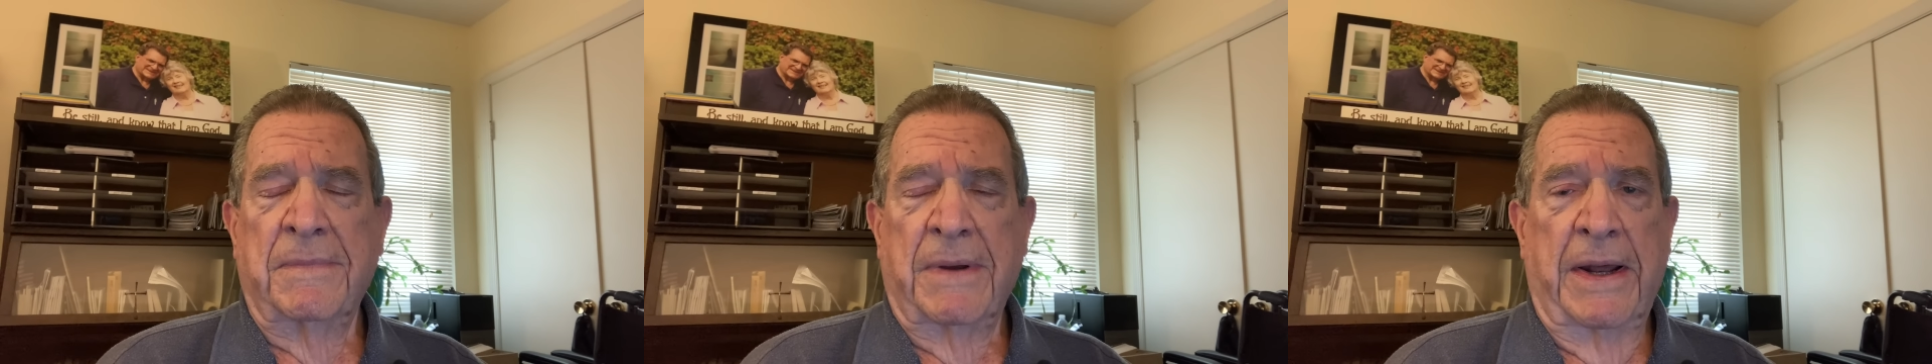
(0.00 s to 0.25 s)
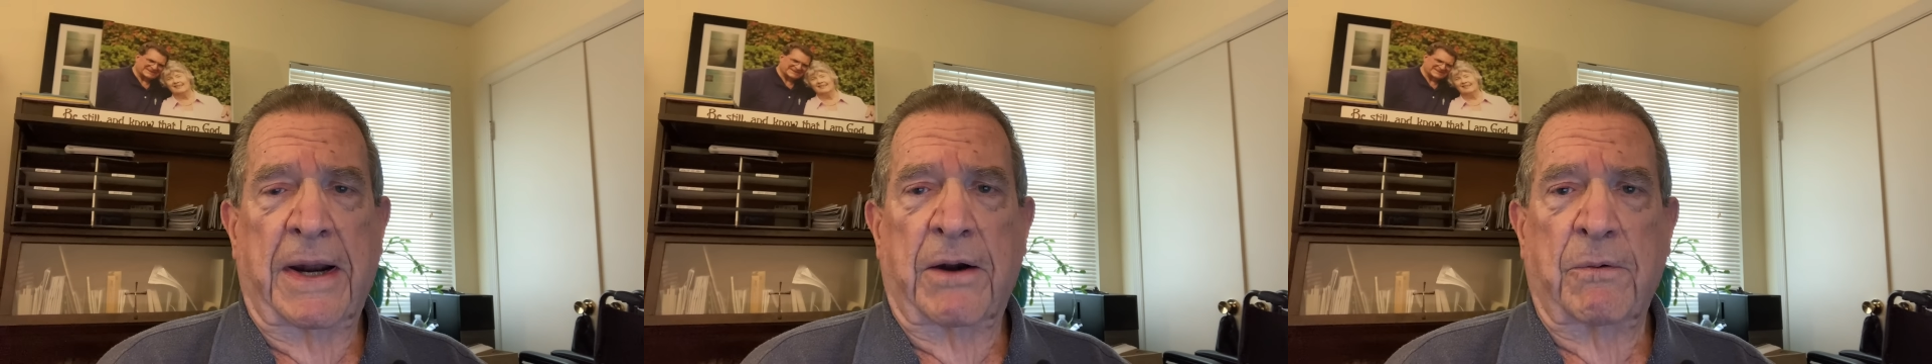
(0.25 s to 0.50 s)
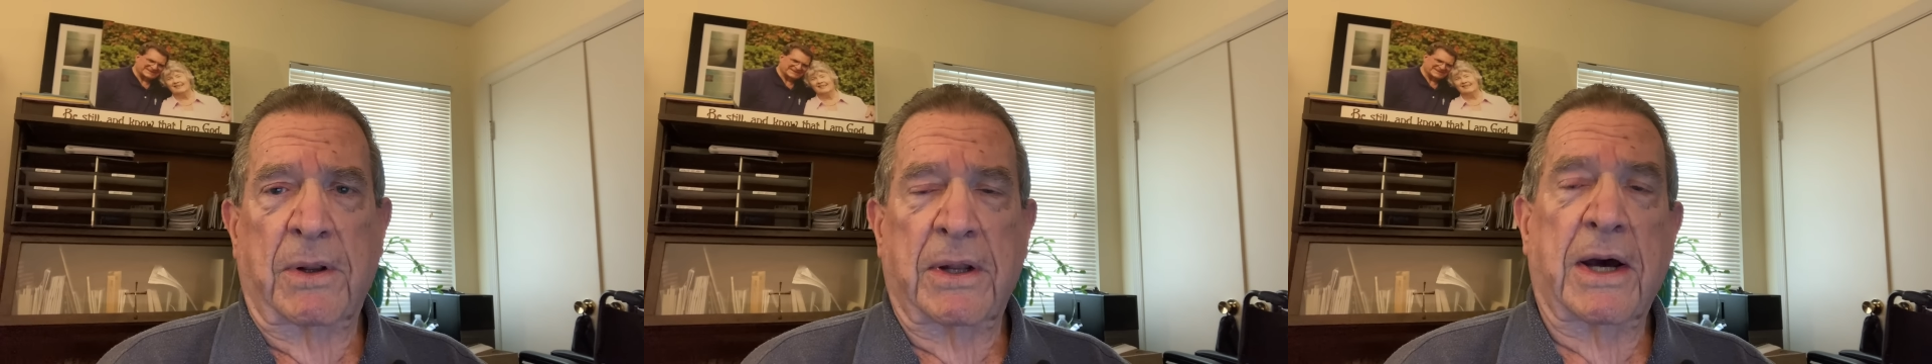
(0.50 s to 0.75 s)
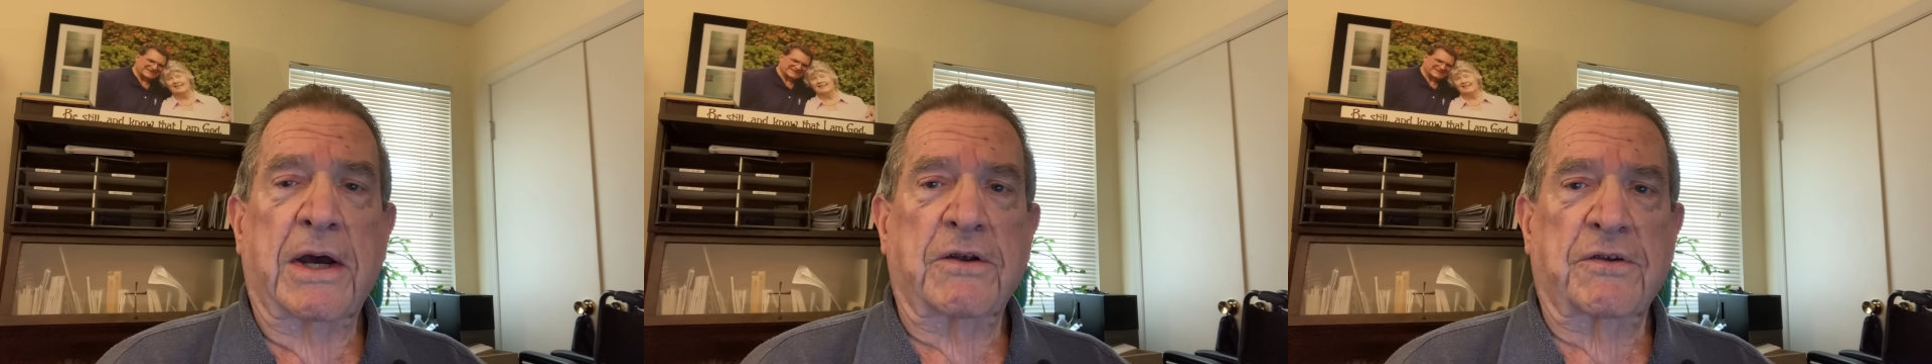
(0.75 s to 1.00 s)
and I
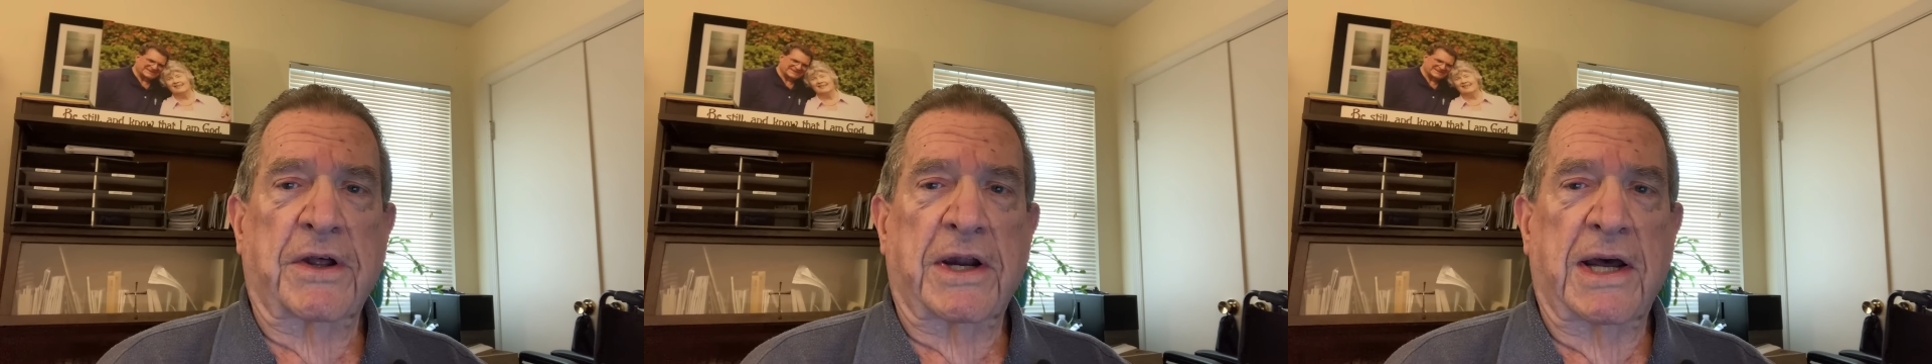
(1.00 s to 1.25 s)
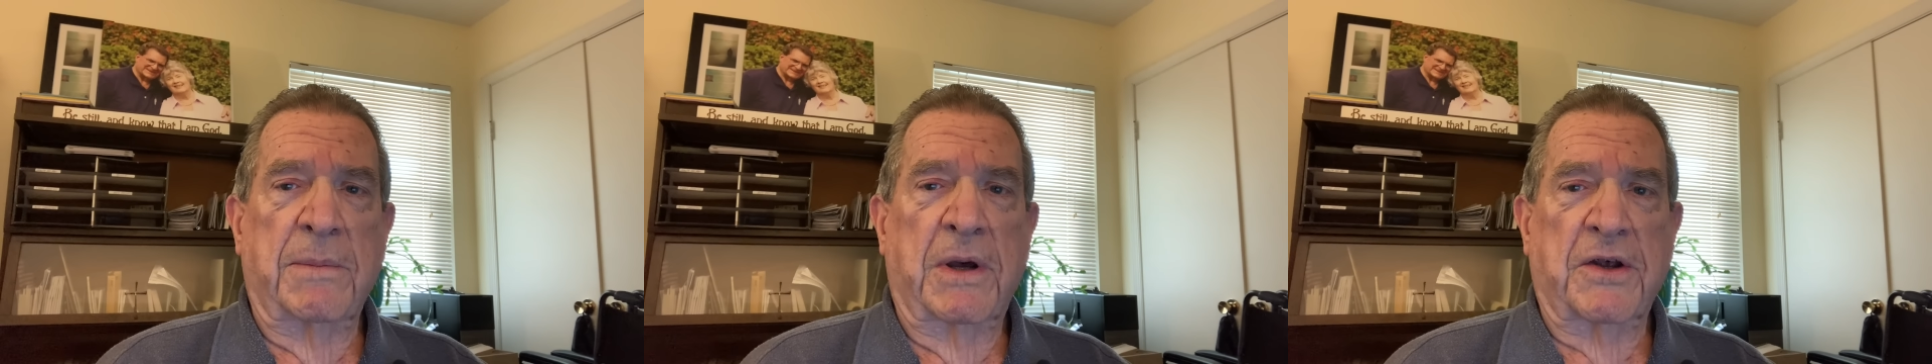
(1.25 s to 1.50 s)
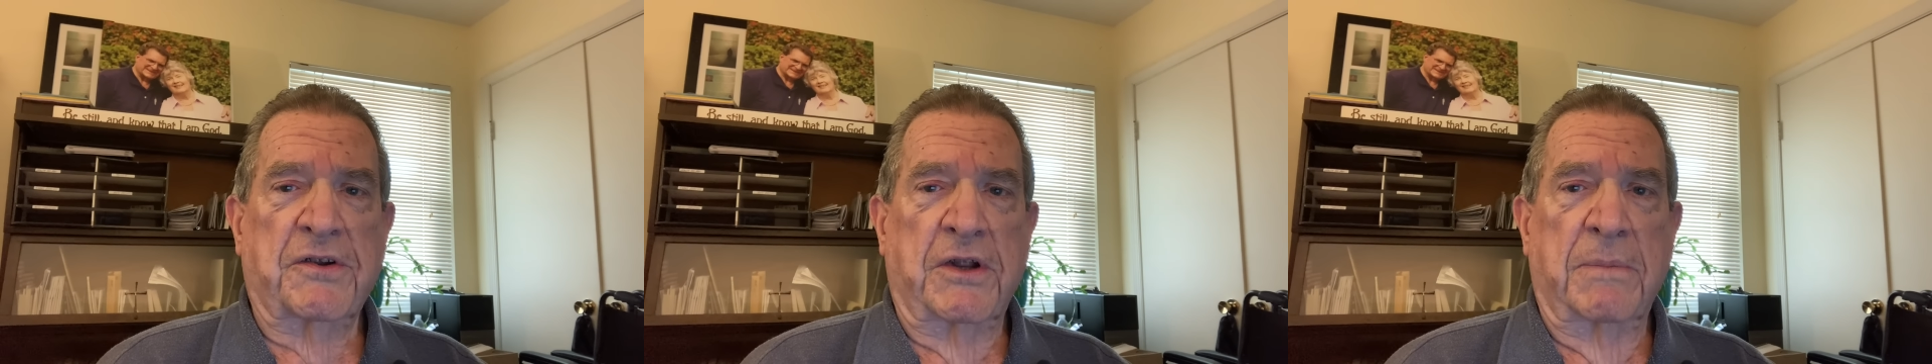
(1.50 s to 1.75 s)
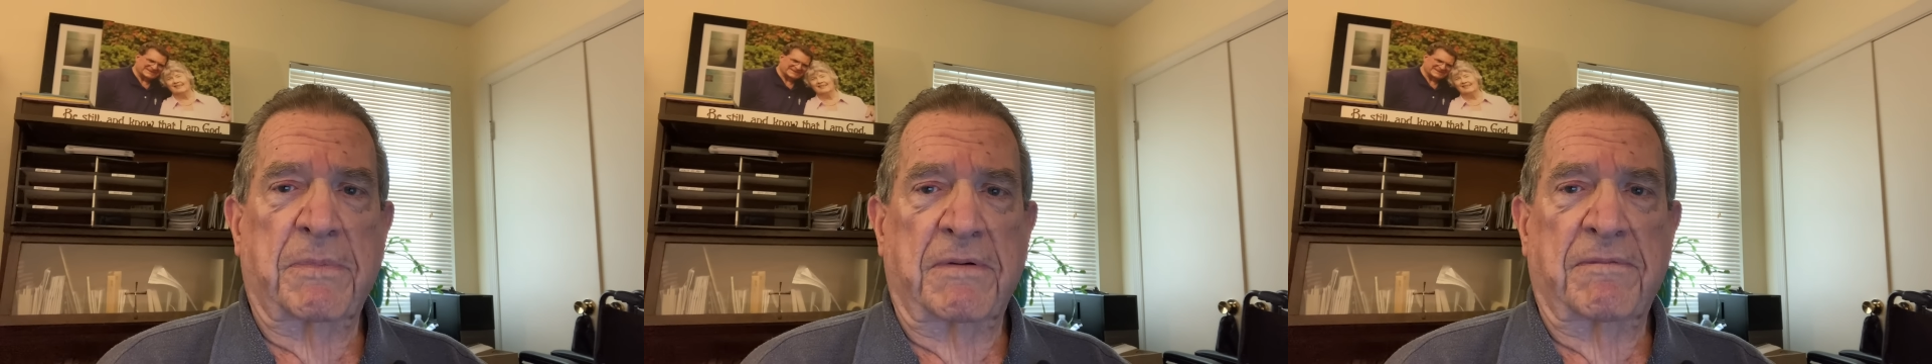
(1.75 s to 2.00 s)
realize that I messed
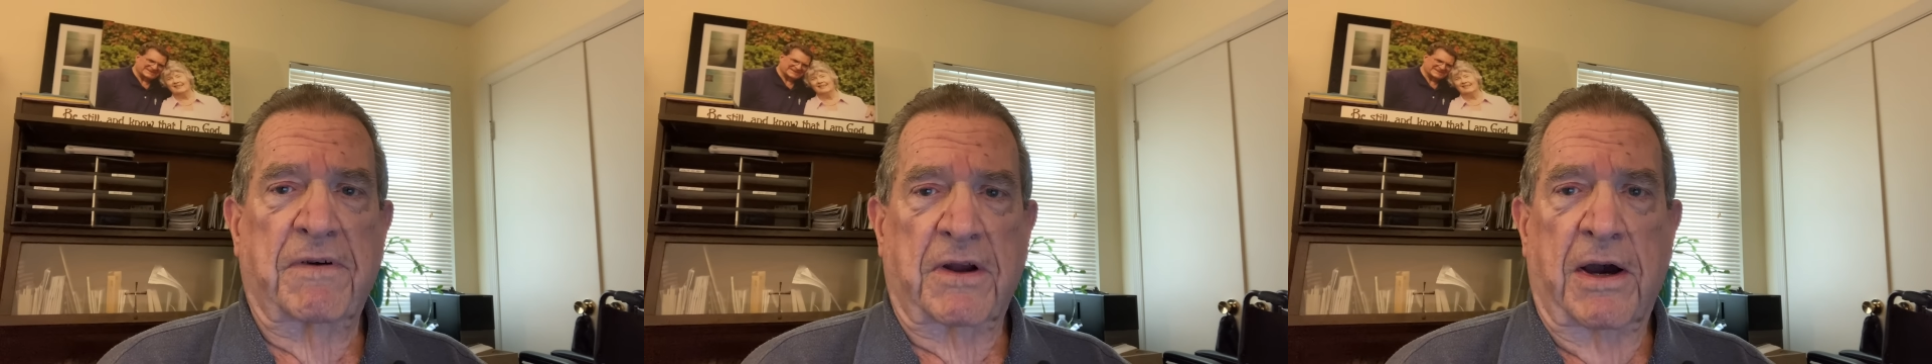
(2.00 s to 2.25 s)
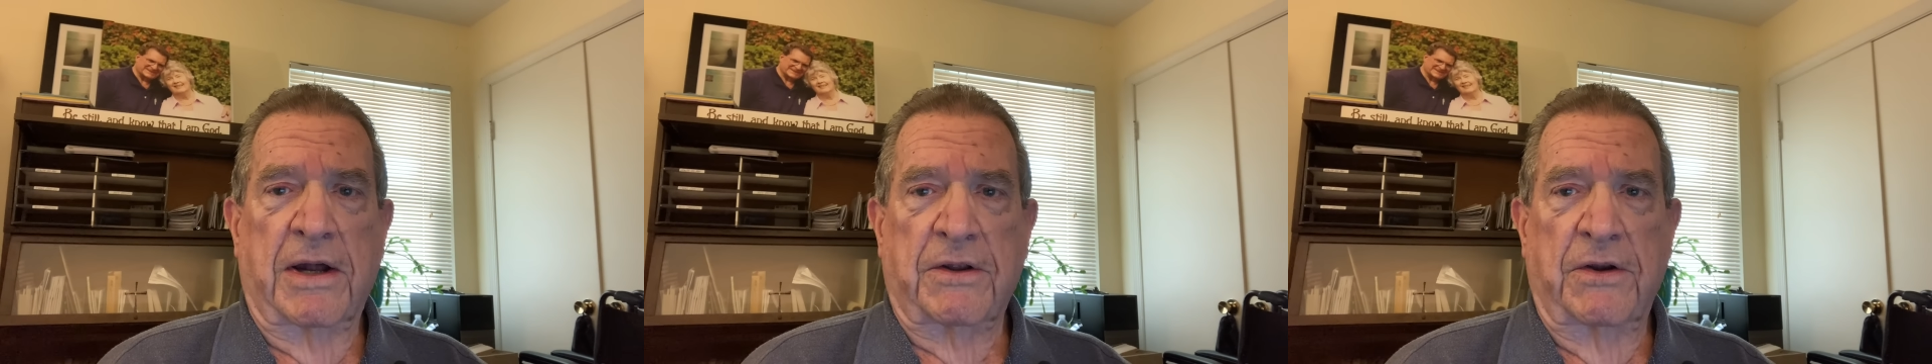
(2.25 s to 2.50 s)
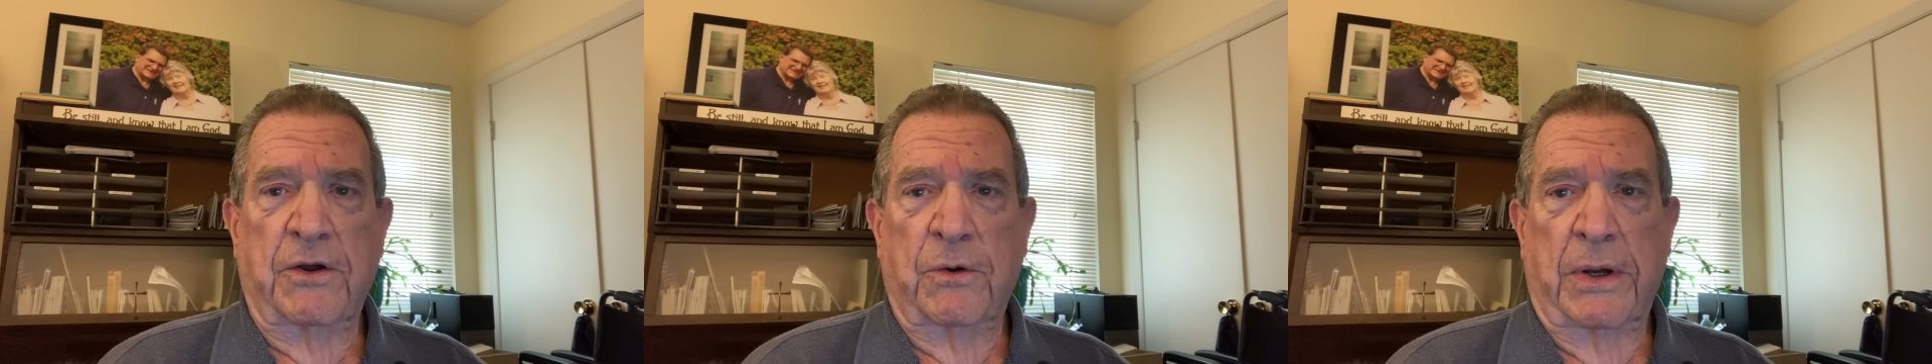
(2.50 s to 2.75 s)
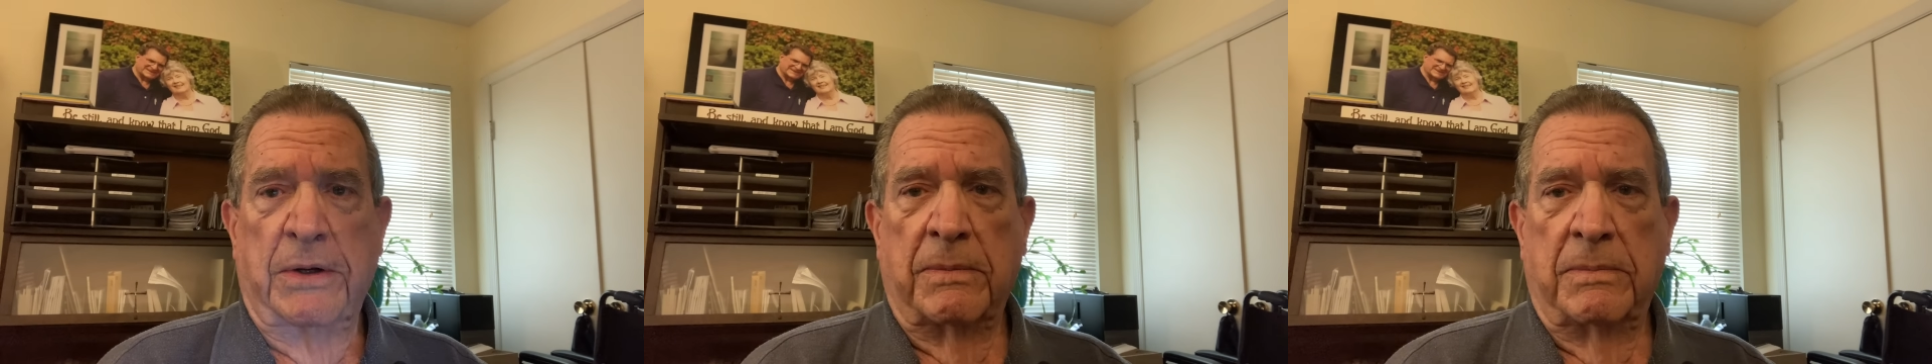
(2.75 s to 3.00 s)
up and forgot to do
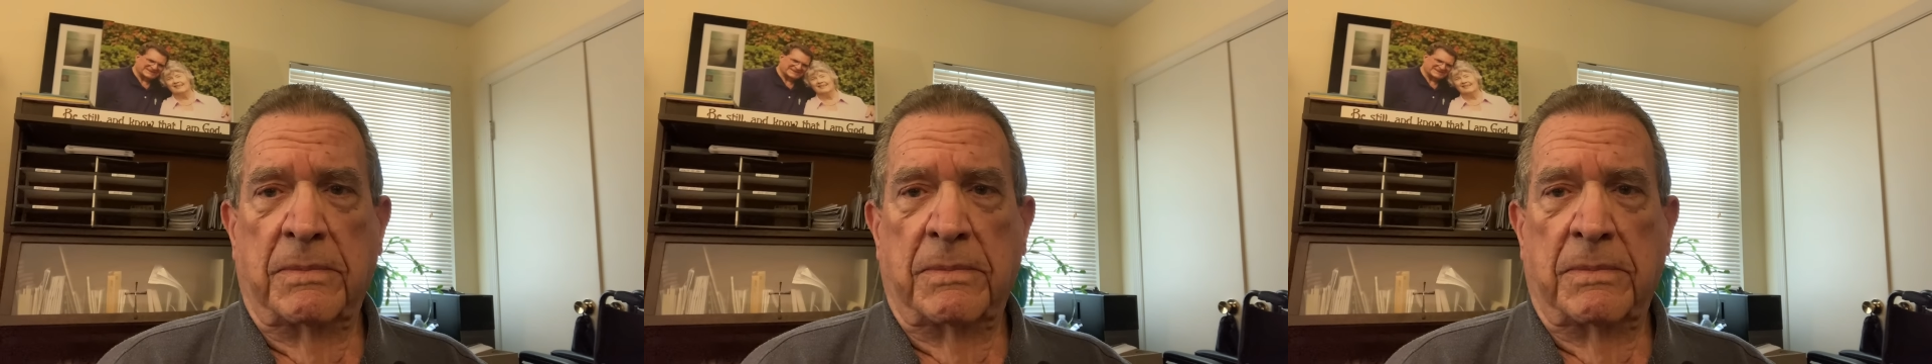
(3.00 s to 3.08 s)
it.